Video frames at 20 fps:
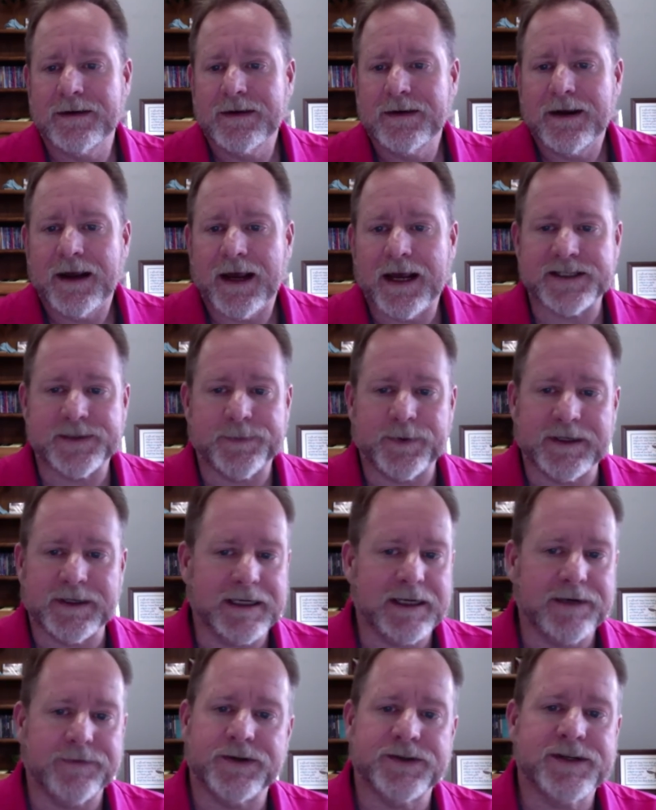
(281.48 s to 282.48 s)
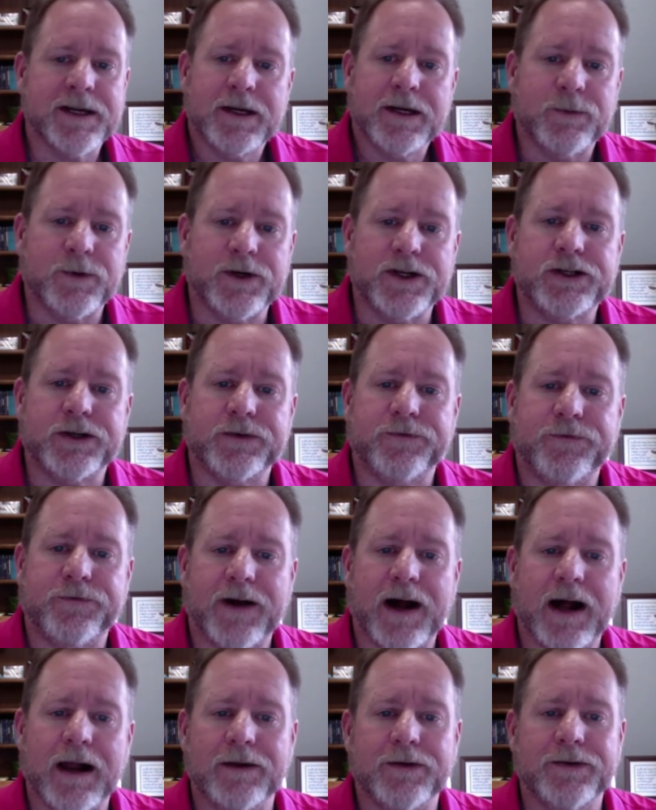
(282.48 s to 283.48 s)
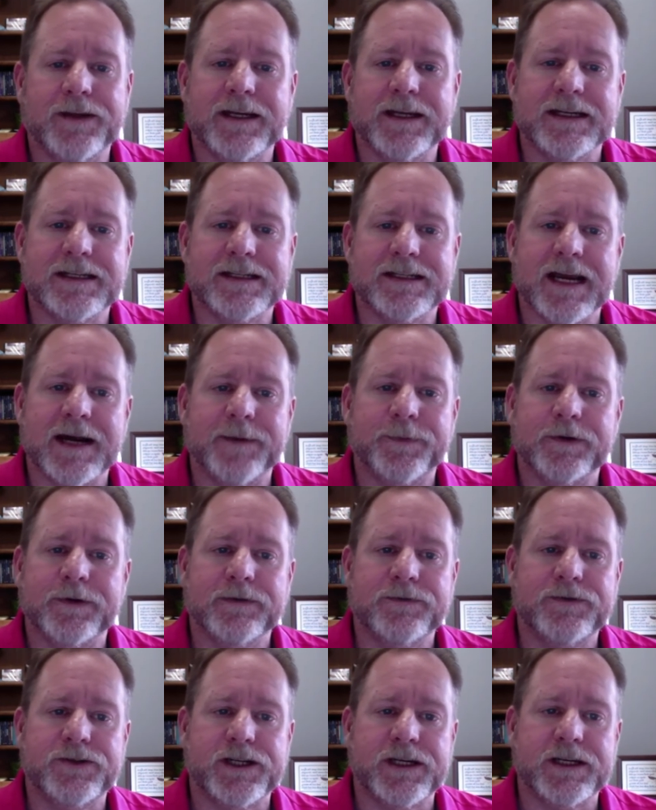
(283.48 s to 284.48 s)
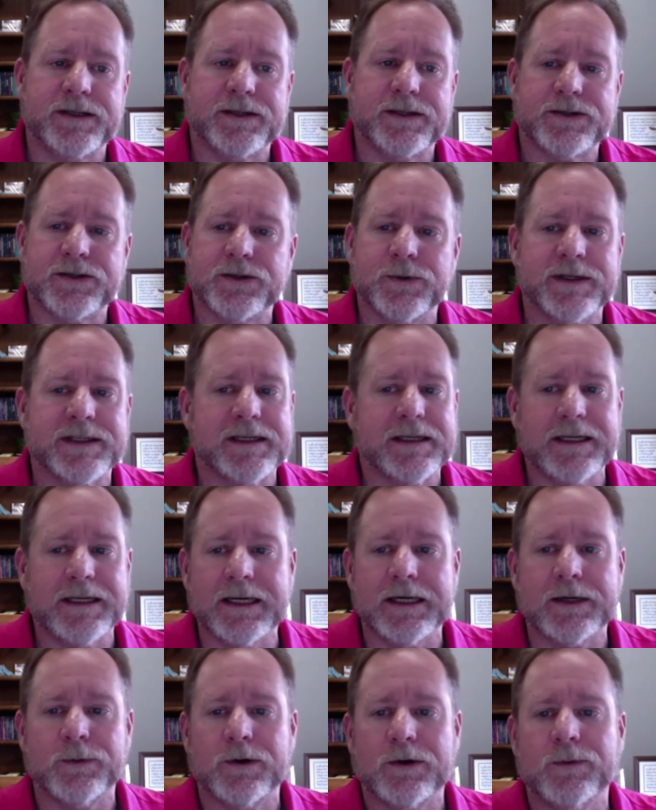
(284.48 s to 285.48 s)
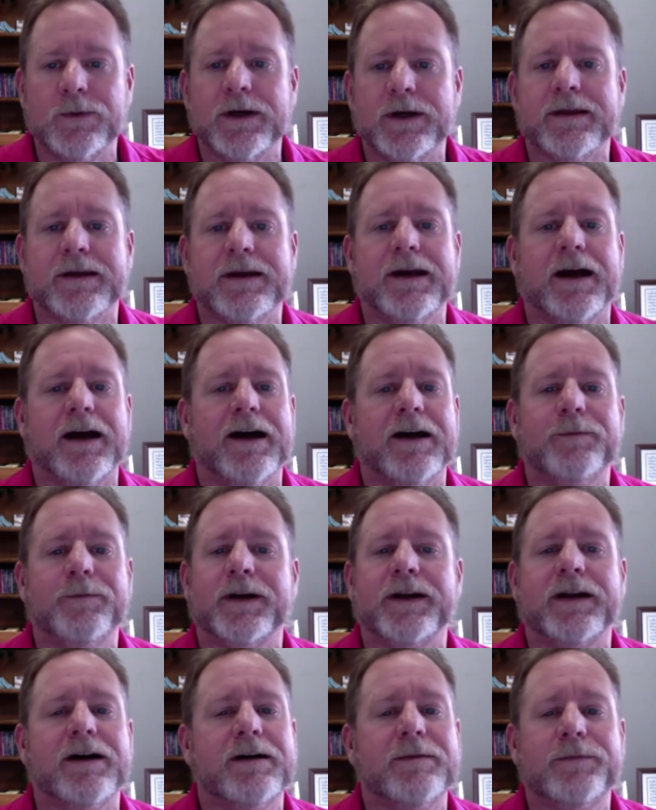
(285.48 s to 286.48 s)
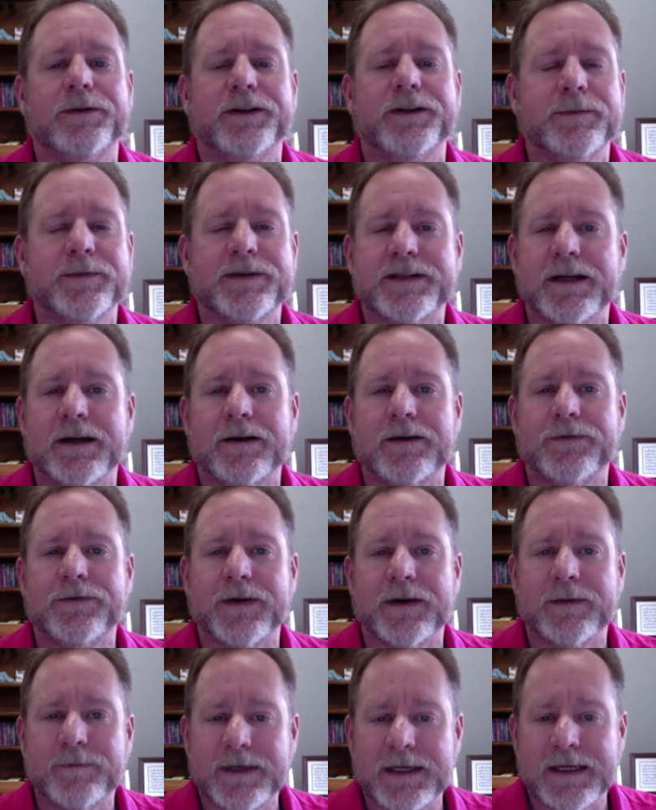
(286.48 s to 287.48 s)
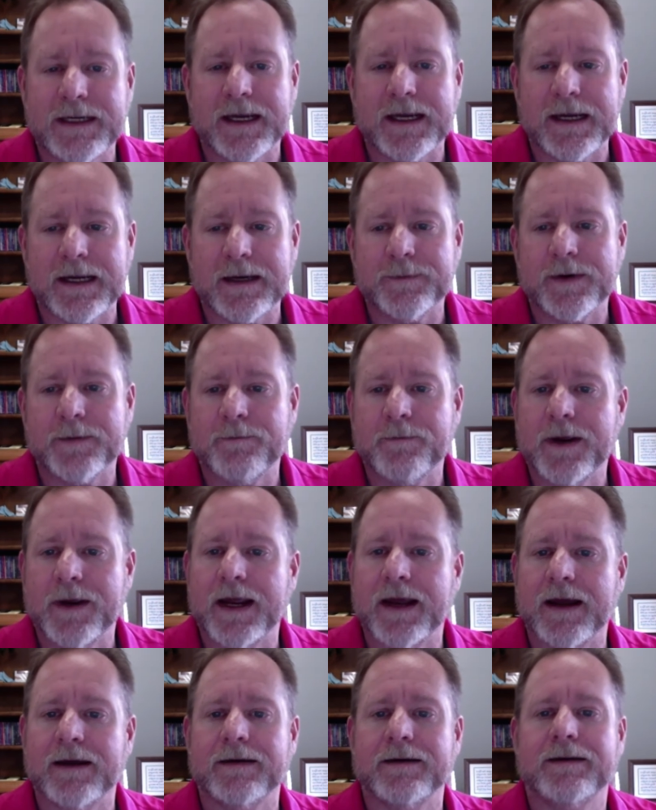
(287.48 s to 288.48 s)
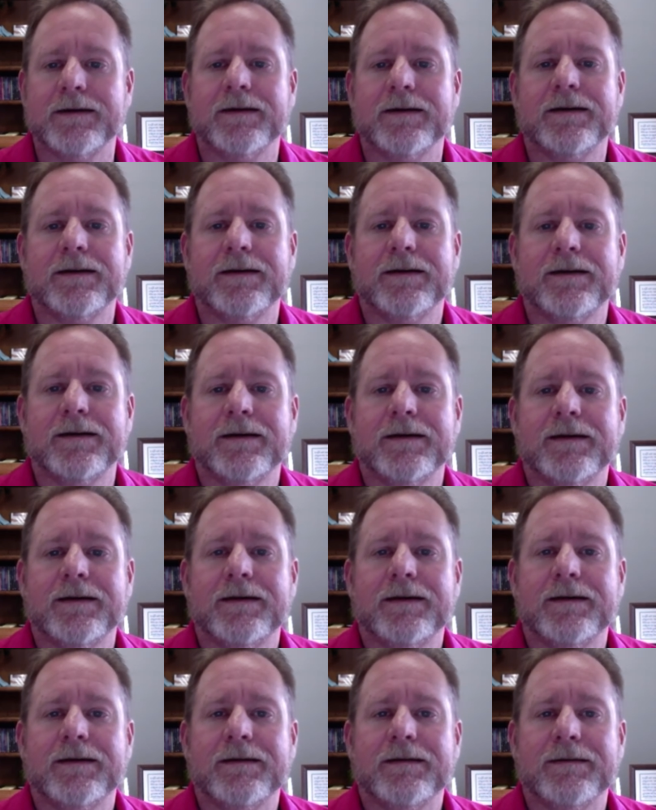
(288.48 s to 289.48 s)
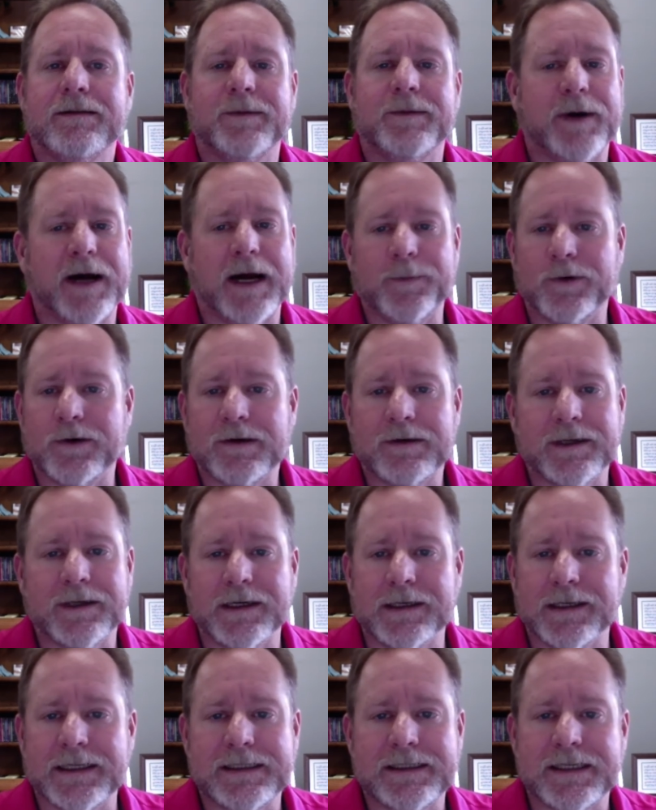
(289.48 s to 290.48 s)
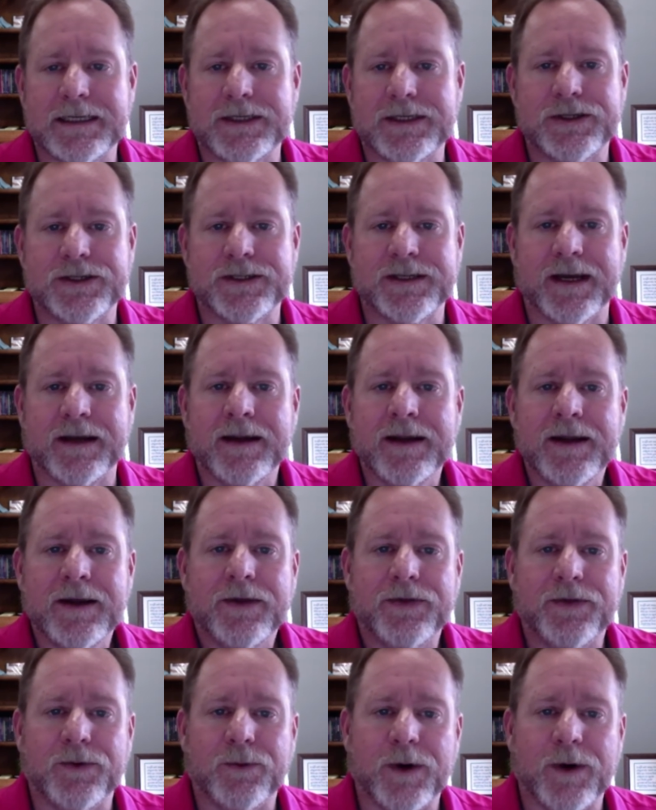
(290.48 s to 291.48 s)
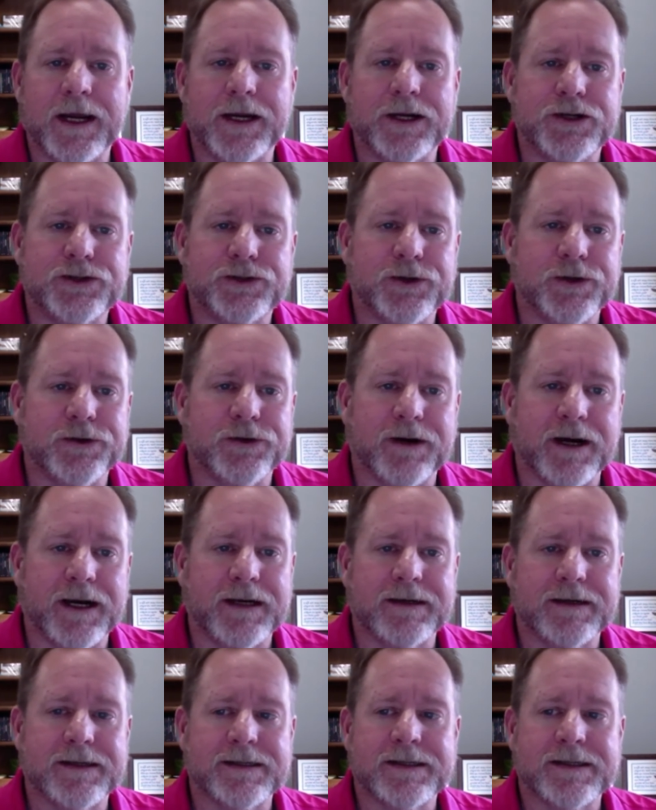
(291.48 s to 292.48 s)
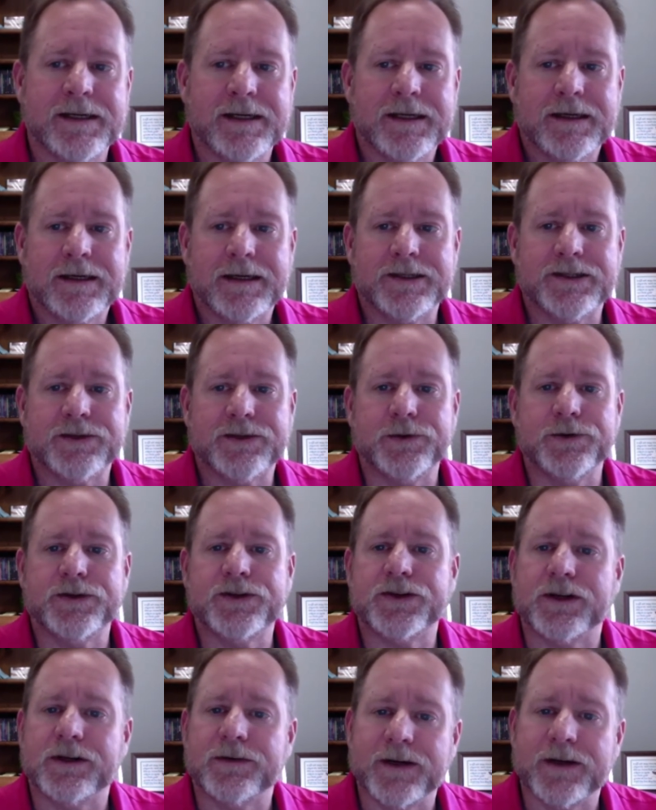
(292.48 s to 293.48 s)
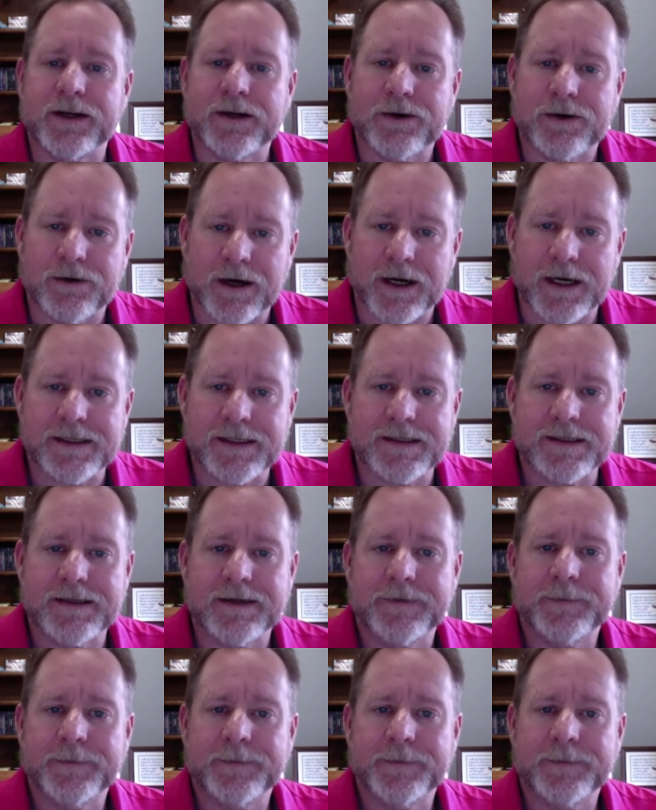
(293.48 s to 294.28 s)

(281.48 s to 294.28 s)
As believers, we should follow the example of Jesus, who was equal with God but humbled himself and became man. The Bible clearly teaches that the way to true greatness is through serving Christ.